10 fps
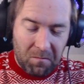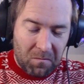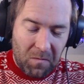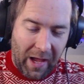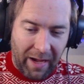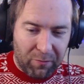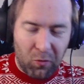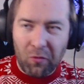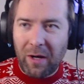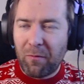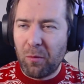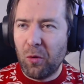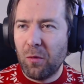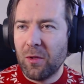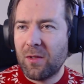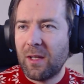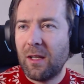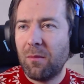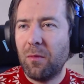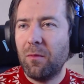have to grab from mutable
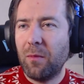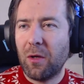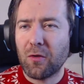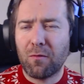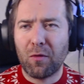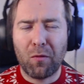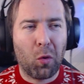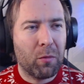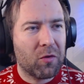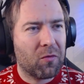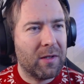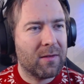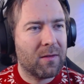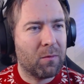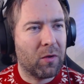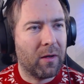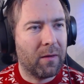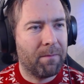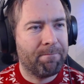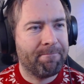state because of performance reasons,
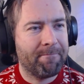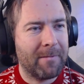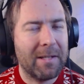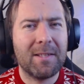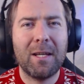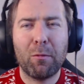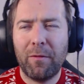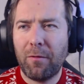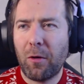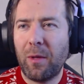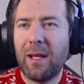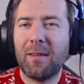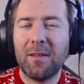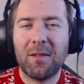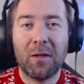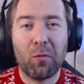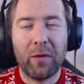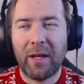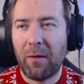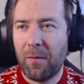but let's see how far we get this year
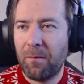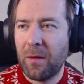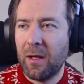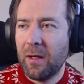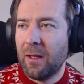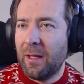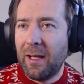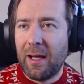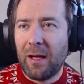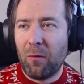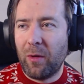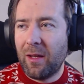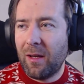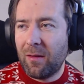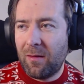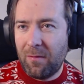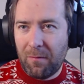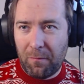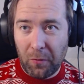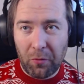without. And without
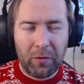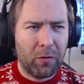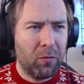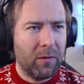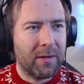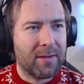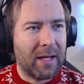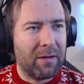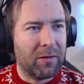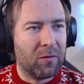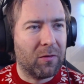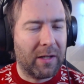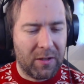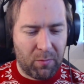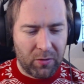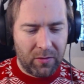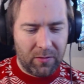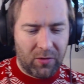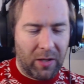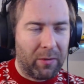further ado, let's dive into today's puzzle,
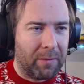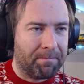shall we?